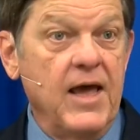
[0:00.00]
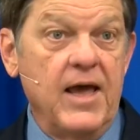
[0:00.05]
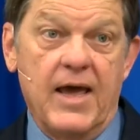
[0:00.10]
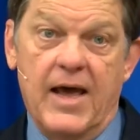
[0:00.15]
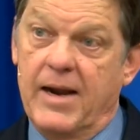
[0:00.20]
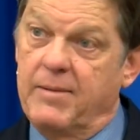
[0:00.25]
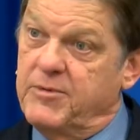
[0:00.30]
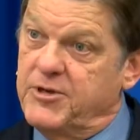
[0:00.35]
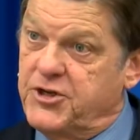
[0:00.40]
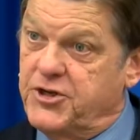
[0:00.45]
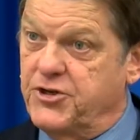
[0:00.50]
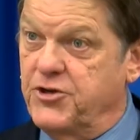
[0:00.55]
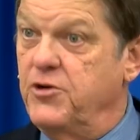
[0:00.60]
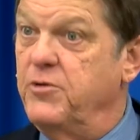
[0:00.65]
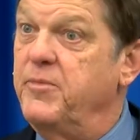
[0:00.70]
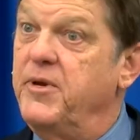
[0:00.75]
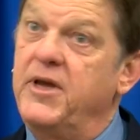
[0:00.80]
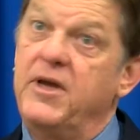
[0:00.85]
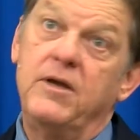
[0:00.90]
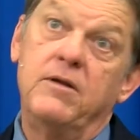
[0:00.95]
and I'm
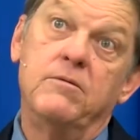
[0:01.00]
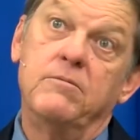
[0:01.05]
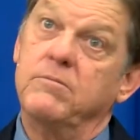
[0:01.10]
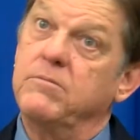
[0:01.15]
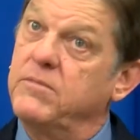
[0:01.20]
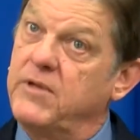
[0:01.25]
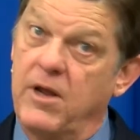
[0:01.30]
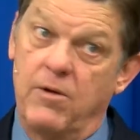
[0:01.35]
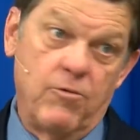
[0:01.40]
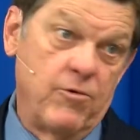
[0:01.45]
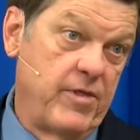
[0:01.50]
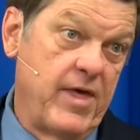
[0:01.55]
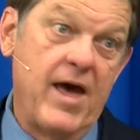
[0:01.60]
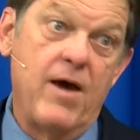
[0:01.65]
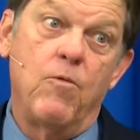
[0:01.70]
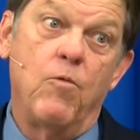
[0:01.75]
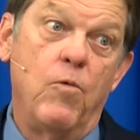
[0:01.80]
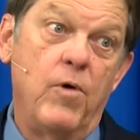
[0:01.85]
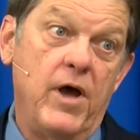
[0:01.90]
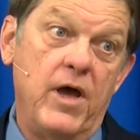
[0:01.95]
assuming they were
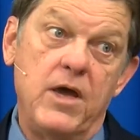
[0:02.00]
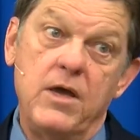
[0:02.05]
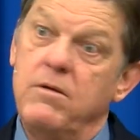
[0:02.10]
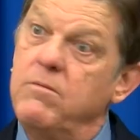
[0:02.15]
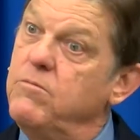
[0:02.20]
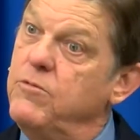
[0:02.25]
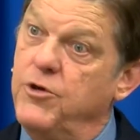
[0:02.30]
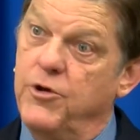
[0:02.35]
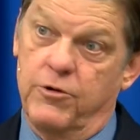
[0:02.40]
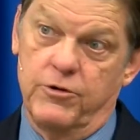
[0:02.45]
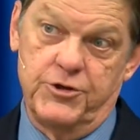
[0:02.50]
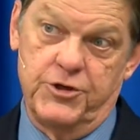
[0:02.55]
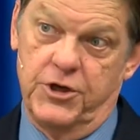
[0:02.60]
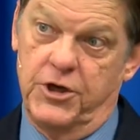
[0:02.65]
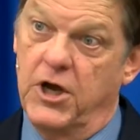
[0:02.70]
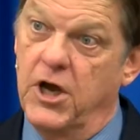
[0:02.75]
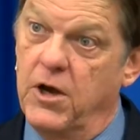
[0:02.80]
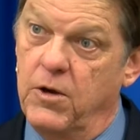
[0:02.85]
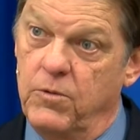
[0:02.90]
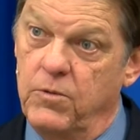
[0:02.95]
that way years
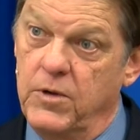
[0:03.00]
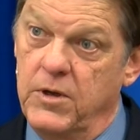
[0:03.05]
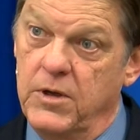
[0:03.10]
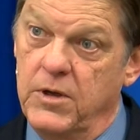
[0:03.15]
ago,